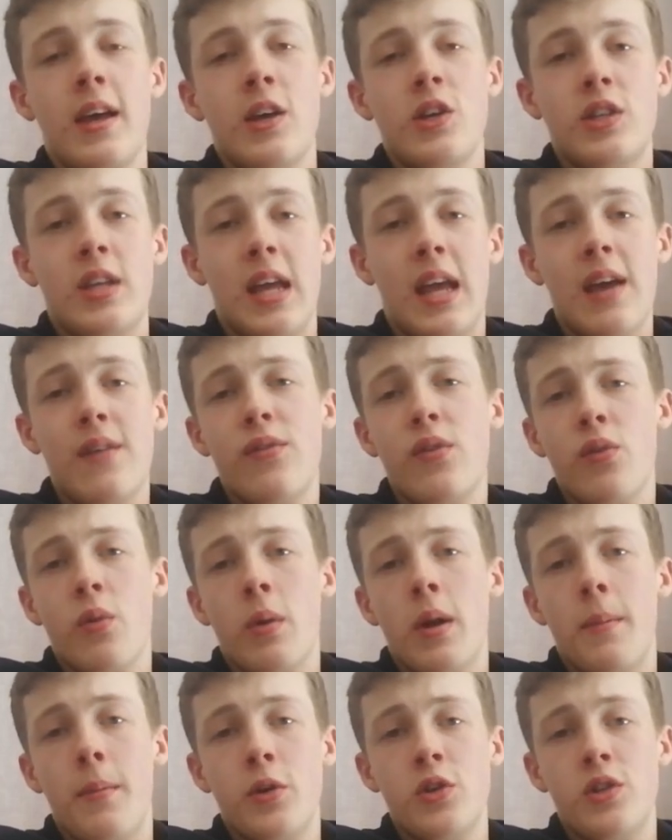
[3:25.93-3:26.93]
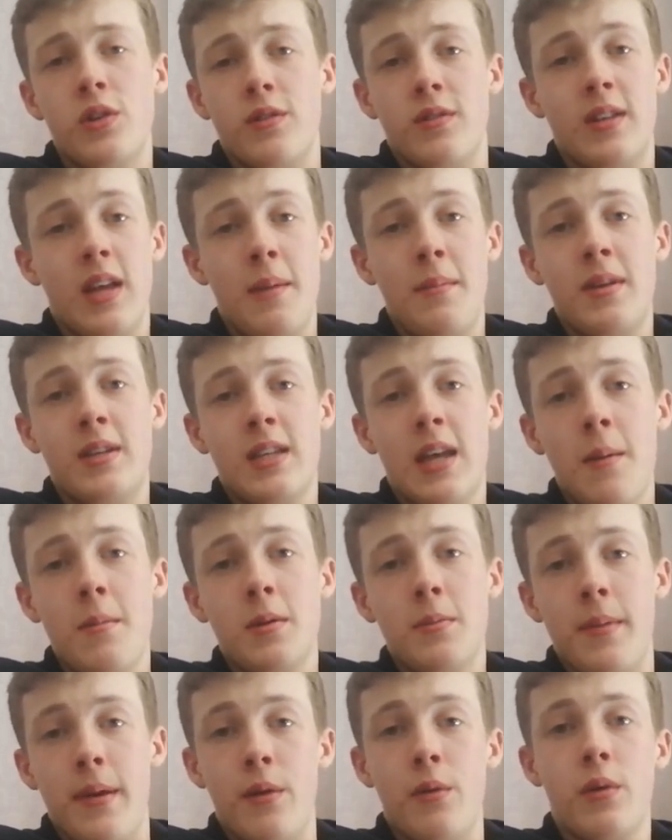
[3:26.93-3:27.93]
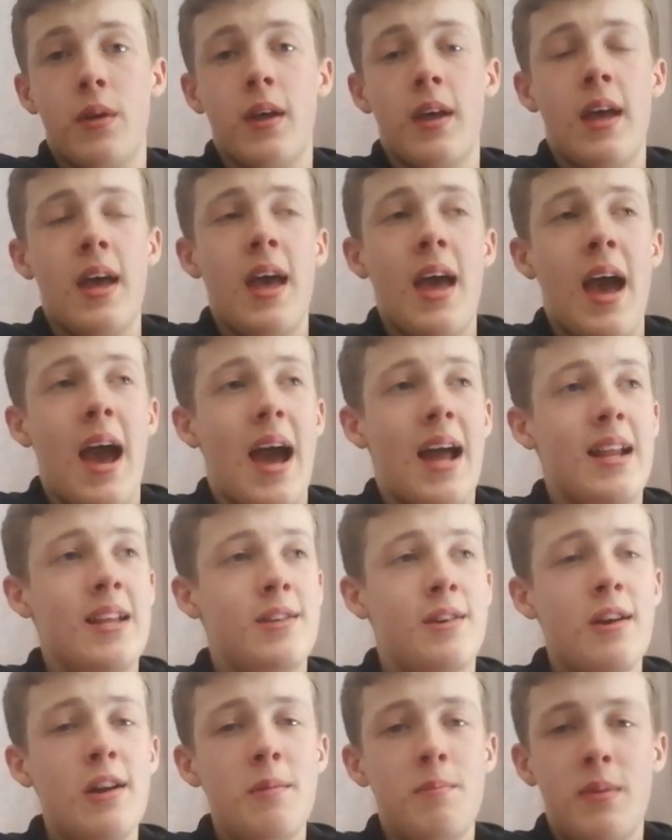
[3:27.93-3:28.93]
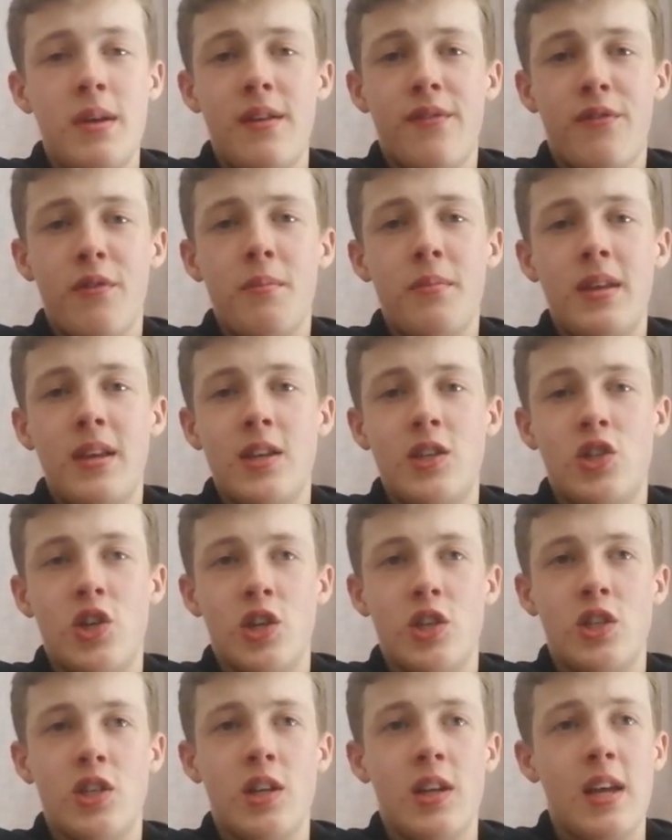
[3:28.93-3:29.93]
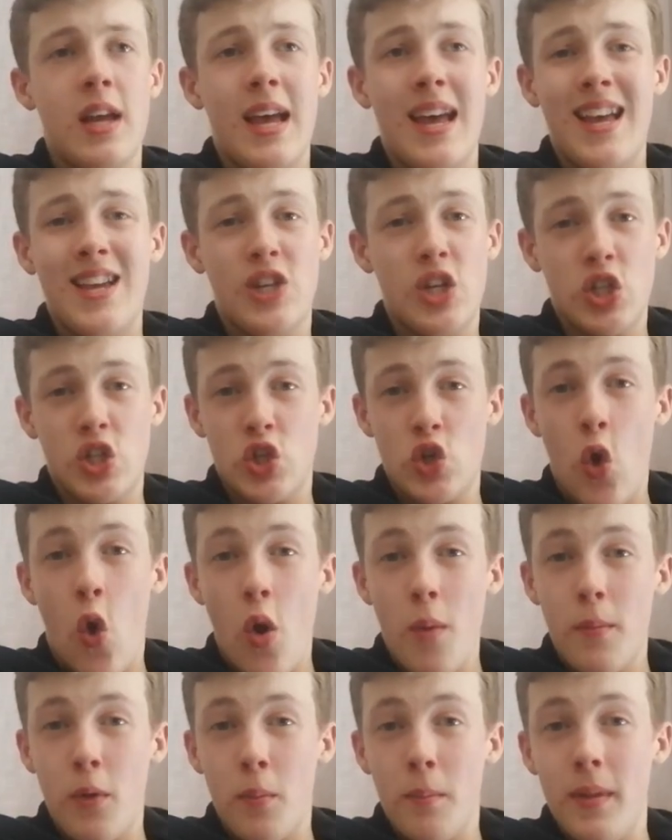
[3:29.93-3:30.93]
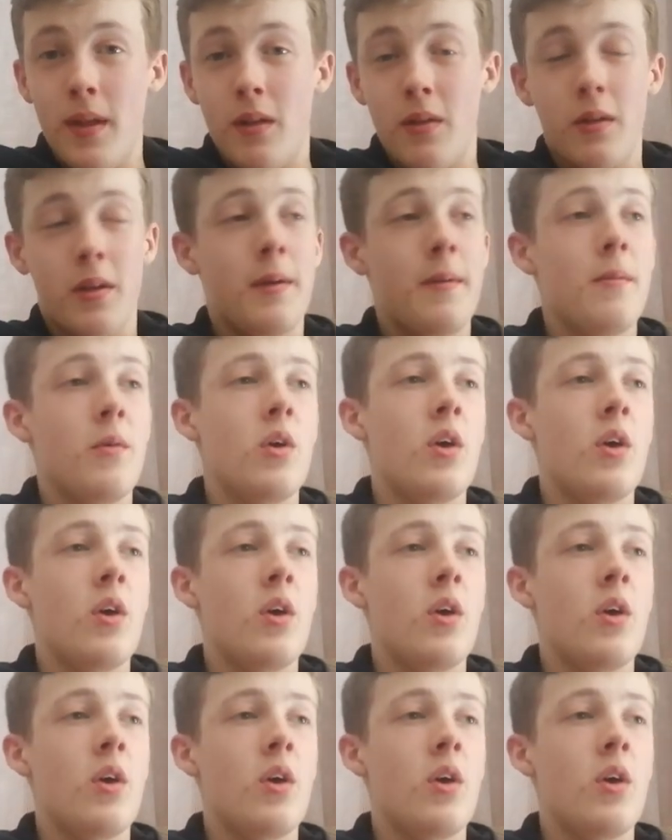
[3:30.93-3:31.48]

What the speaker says: So they give everyone a bunch of semi-skimmed milk, and it's going to be from these just, it's just normal milk.